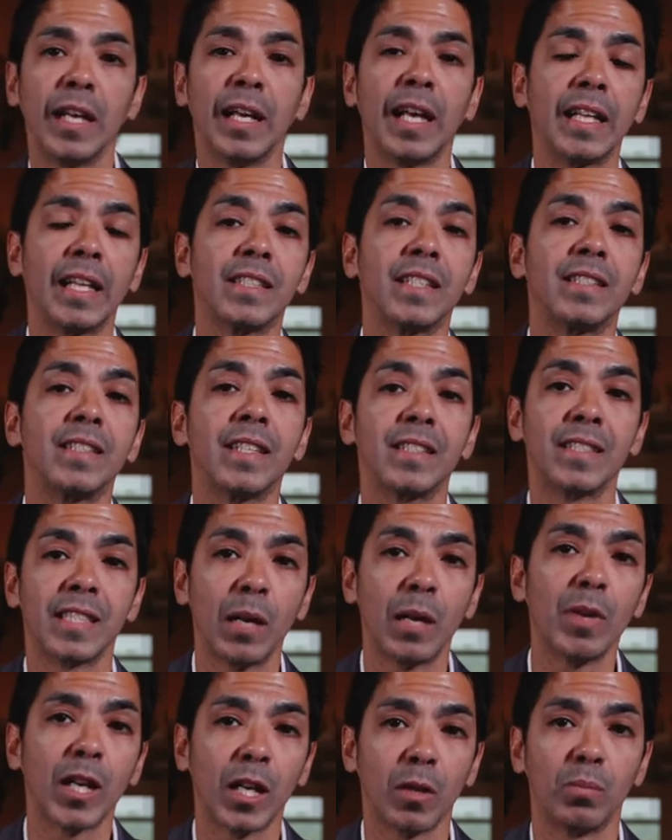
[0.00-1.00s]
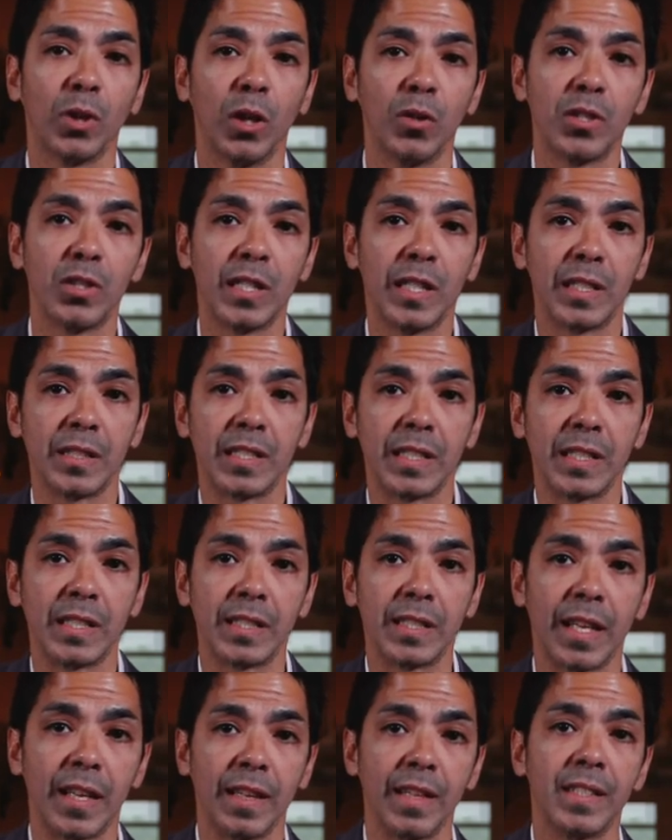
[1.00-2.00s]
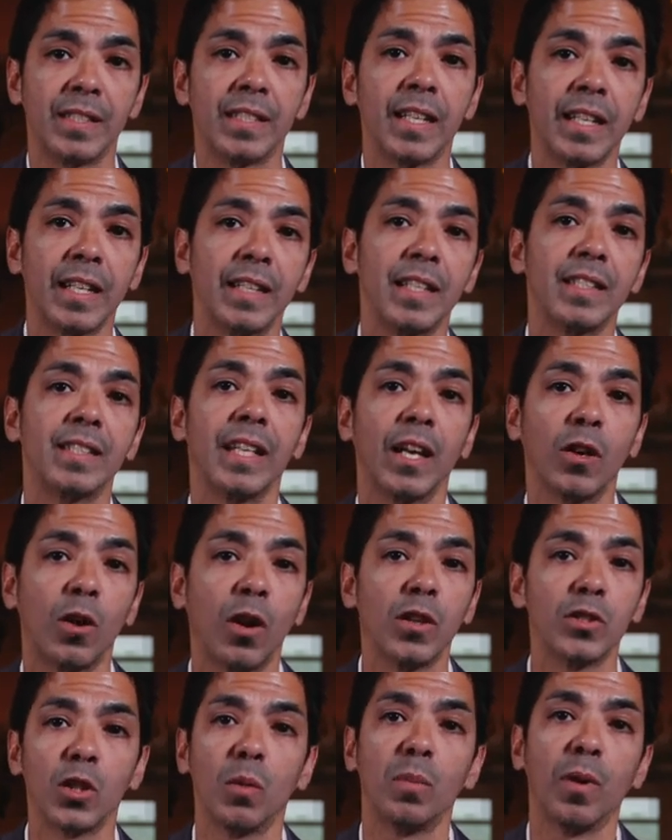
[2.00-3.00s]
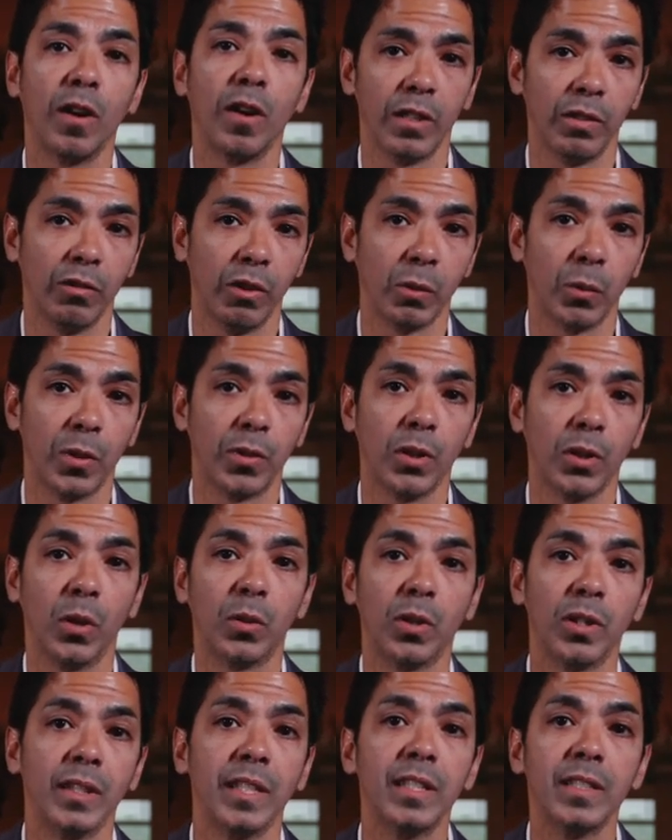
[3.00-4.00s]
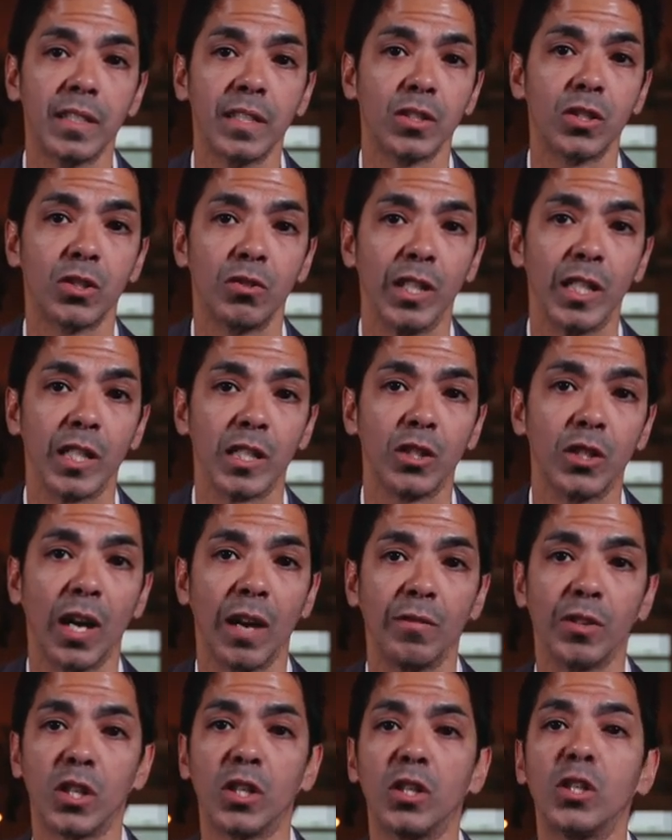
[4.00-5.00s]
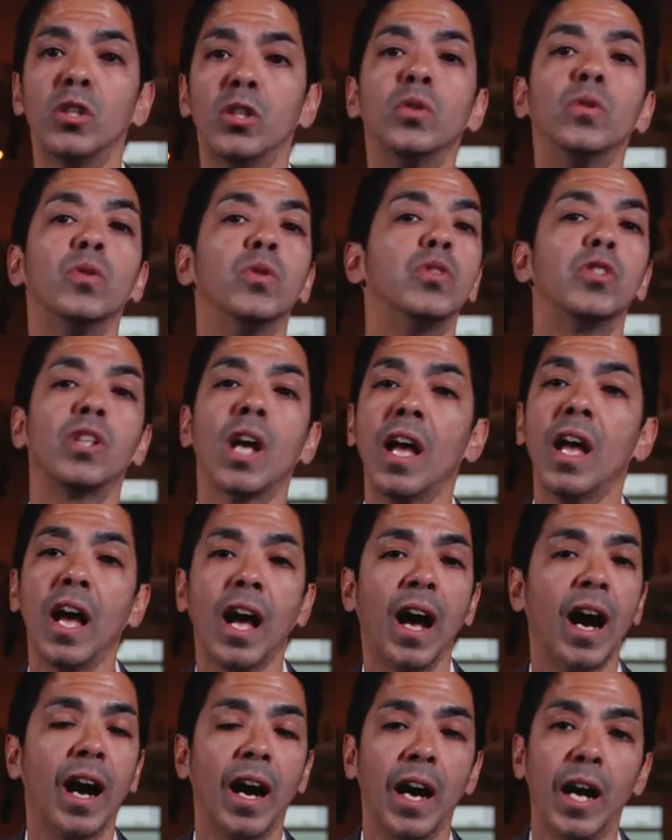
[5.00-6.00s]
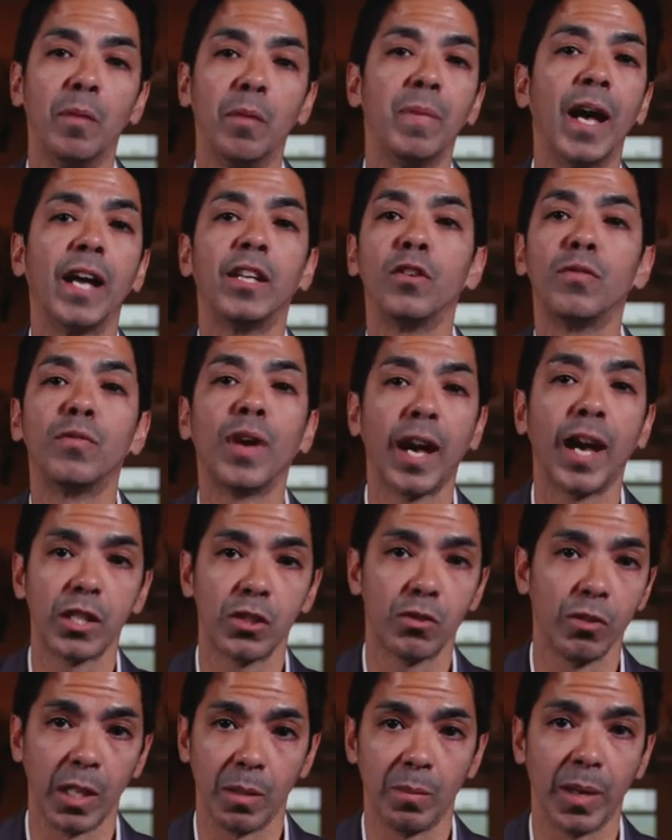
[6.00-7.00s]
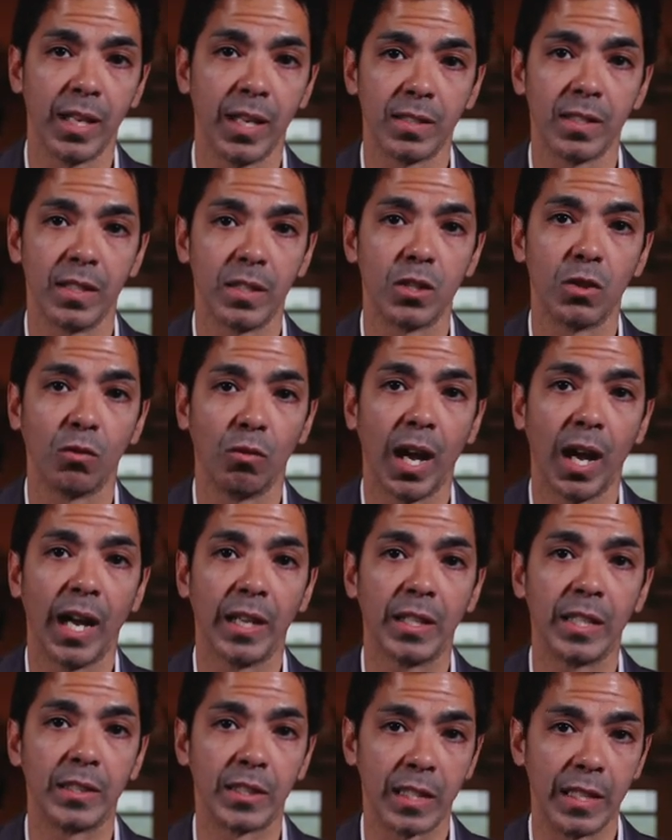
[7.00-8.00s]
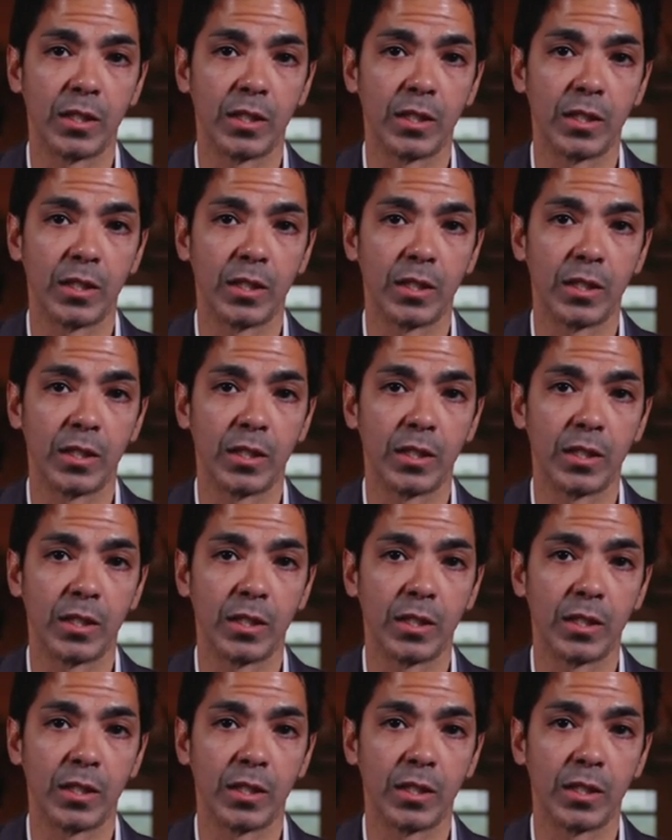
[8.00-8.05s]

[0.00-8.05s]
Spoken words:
as a systemic approach, this is the city and the state also partnering with local industries. You have a huge manufacturing base in Surat.